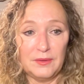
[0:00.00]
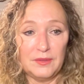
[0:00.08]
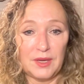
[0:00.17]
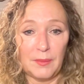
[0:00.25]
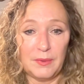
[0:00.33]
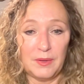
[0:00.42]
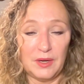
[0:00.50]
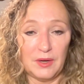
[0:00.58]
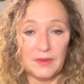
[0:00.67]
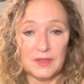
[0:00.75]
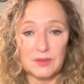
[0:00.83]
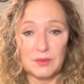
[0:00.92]
W, you know,
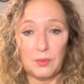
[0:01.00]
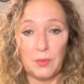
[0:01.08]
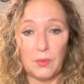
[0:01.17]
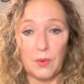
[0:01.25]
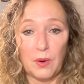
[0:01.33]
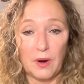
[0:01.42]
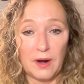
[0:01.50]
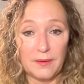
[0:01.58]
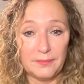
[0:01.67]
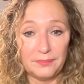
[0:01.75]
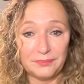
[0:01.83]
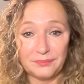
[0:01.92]
this
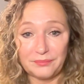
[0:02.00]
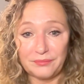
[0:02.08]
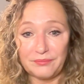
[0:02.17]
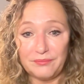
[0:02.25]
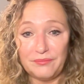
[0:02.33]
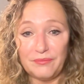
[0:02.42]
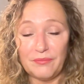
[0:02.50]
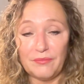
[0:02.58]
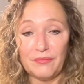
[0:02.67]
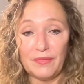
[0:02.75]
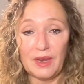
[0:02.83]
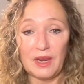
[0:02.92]
war
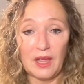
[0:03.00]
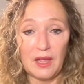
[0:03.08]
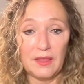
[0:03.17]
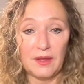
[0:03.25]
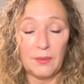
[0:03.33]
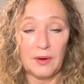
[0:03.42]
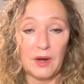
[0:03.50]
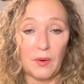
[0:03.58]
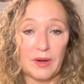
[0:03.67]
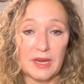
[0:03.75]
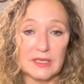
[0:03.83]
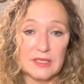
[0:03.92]
that we're
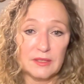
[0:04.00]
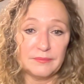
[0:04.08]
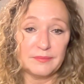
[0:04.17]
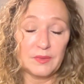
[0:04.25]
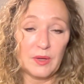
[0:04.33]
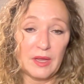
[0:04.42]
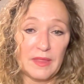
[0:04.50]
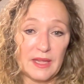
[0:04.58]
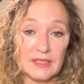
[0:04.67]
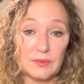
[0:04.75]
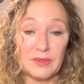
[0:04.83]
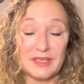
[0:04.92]
going into. Okay,
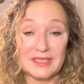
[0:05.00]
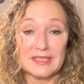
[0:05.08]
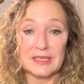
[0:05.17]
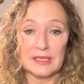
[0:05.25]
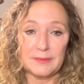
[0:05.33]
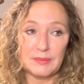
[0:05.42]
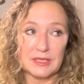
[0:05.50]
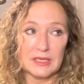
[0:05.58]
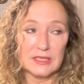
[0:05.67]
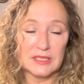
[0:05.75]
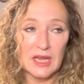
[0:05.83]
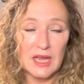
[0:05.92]
that's what this eclipse
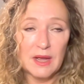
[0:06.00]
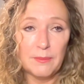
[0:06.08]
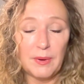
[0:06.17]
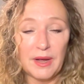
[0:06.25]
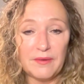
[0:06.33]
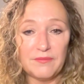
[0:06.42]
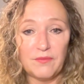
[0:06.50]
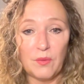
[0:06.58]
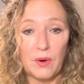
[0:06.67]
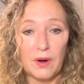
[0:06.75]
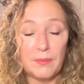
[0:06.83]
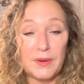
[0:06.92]
is. But
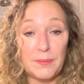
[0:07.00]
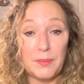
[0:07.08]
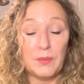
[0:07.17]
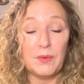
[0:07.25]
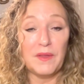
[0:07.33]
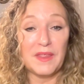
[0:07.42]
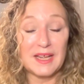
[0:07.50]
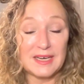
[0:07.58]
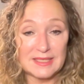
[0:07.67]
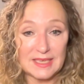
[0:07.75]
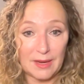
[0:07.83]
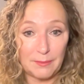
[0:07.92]
for people where that
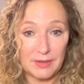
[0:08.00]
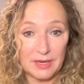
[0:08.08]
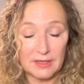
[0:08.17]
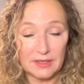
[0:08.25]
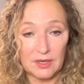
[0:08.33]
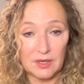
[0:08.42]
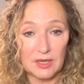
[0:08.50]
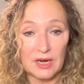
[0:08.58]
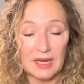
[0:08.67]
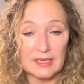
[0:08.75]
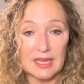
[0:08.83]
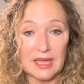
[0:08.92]
is happening in their
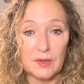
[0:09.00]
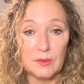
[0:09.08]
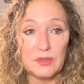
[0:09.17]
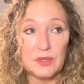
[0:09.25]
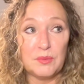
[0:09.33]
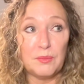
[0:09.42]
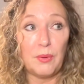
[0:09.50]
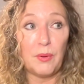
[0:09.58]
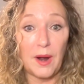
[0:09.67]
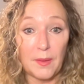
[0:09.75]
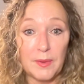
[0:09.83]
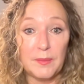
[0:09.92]
ninth house, you
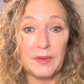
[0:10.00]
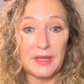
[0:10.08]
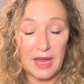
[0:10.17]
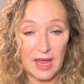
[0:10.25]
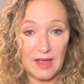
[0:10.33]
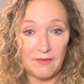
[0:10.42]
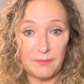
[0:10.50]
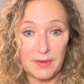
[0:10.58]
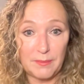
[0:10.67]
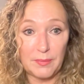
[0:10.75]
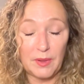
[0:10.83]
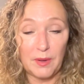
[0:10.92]
probably have
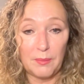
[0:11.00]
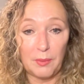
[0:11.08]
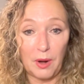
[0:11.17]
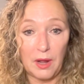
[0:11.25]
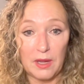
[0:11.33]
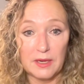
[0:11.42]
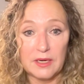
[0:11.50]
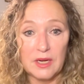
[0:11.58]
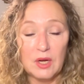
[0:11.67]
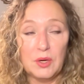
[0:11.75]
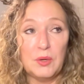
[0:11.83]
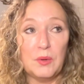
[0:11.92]
people abroad
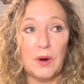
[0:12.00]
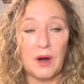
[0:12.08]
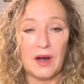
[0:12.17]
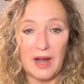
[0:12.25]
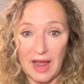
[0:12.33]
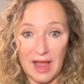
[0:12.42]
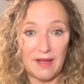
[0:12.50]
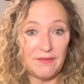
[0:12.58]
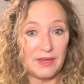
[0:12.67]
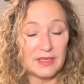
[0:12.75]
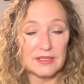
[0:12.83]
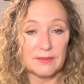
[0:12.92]
who are
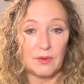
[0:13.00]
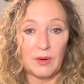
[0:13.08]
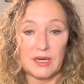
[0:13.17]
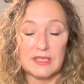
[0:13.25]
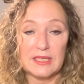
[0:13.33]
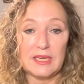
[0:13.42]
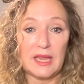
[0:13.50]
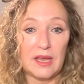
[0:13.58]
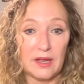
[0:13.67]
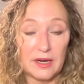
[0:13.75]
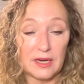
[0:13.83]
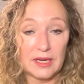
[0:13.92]
having some crazy,
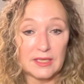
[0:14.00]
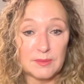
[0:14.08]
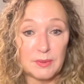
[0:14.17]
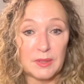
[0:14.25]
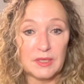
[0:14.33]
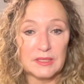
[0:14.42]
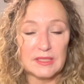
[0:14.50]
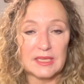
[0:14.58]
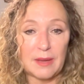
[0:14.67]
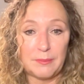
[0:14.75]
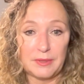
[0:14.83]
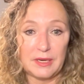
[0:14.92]
chaotic experiences
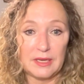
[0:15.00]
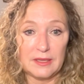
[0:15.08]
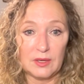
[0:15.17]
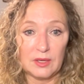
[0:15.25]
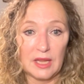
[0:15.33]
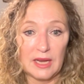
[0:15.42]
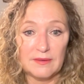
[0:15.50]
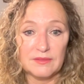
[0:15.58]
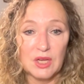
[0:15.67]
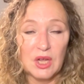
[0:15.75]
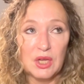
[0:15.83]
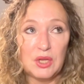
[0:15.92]
happening in their lives.
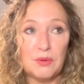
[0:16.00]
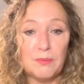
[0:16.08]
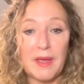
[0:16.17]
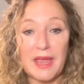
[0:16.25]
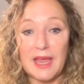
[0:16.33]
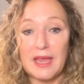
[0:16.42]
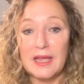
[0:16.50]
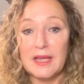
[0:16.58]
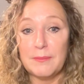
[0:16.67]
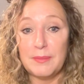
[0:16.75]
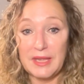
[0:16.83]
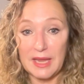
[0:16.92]
You may
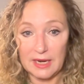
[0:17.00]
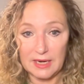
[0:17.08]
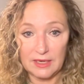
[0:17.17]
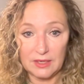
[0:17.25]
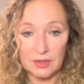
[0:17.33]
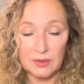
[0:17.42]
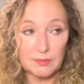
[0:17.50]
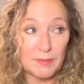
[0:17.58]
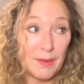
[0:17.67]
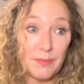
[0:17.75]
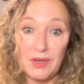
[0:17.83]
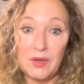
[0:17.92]
be getting news.
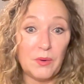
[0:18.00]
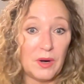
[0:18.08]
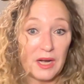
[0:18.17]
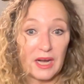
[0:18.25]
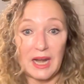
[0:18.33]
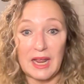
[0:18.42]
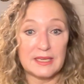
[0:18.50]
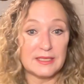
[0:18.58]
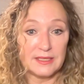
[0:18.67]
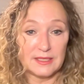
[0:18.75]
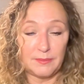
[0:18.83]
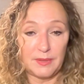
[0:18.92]
Maybe you are
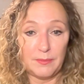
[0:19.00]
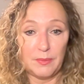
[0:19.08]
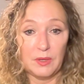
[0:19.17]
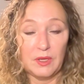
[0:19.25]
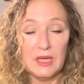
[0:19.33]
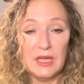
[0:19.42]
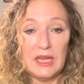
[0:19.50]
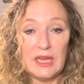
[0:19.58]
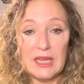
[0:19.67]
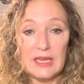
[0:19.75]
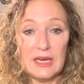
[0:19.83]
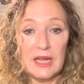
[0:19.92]
connected to people
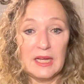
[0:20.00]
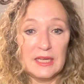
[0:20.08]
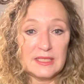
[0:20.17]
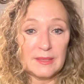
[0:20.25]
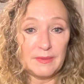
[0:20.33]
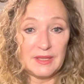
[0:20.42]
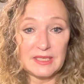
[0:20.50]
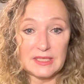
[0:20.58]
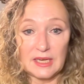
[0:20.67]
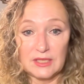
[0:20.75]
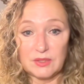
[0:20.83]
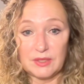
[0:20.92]
in uh, some of these
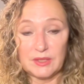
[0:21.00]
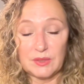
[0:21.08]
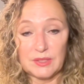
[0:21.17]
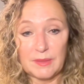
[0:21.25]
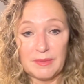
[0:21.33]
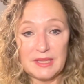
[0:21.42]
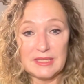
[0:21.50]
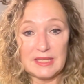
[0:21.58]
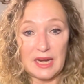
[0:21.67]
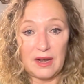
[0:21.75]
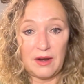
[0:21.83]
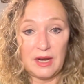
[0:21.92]
countries or some of these
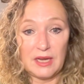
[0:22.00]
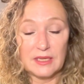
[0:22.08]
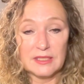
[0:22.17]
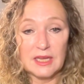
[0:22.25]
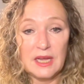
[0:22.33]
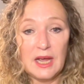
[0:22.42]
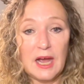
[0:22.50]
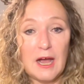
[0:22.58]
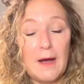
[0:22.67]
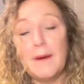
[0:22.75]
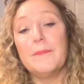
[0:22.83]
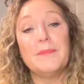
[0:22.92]
areas.
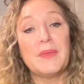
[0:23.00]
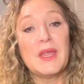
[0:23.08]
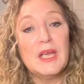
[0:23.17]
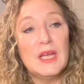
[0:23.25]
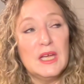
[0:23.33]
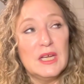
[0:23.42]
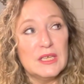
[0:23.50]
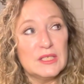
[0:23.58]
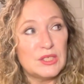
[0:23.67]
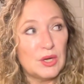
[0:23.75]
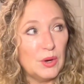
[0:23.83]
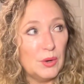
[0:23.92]
Um,
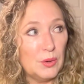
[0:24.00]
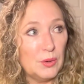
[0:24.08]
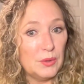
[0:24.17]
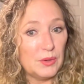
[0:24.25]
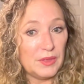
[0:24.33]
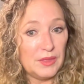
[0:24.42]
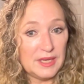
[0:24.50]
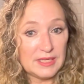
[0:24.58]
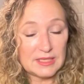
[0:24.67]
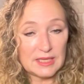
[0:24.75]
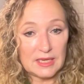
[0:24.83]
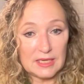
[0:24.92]
so these
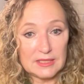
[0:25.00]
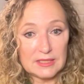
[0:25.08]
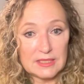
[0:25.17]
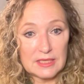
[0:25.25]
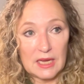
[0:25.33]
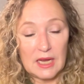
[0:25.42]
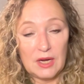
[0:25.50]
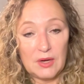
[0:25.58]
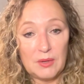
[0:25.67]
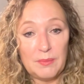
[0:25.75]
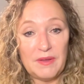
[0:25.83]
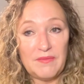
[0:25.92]
things uh,
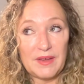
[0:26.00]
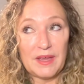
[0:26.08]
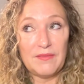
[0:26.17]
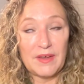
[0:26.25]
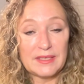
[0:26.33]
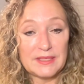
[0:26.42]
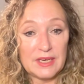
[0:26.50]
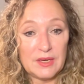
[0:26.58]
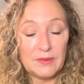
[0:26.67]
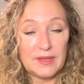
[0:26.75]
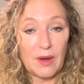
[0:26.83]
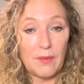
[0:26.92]
could be affecting you
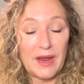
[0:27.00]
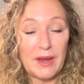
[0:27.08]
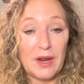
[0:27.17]
in that way.